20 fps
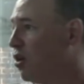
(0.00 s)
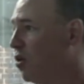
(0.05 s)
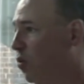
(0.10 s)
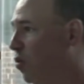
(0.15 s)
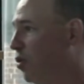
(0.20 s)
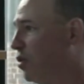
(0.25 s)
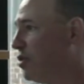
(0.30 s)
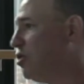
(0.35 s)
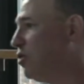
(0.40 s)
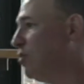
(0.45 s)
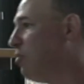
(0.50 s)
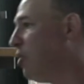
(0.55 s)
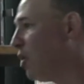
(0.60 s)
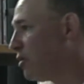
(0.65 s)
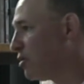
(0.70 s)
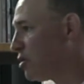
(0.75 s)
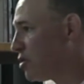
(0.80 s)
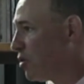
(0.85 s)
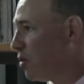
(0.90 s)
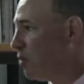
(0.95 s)
would do
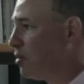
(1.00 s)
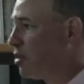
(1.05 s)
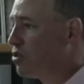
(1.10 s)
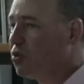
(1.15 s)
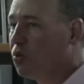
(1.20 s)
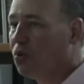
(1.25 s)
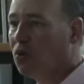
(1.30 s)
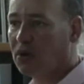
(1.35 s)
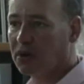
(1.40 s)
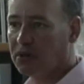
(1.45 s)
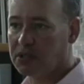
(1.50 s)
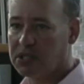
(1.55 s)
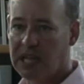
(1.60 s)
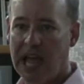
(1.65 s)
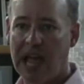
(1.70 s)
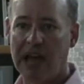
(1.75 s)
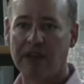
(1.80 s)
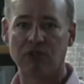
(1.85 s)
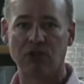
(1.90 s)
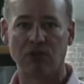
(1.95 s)
barnstorming tours
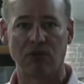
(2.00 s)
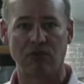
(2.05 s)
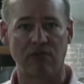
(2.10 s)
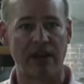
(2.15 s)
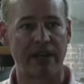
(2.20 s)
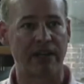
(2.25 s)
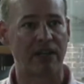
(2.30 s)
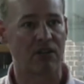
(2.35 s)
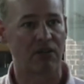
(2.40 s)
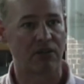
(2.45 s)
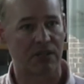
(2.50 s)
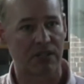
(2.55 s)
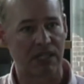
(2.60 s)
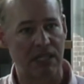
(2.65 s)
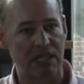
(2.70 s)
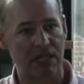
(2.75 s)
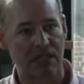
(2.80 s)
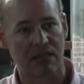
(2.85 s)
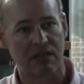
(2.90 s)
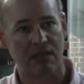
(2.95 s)
after the regular
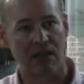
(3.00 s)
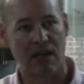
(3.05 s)
season,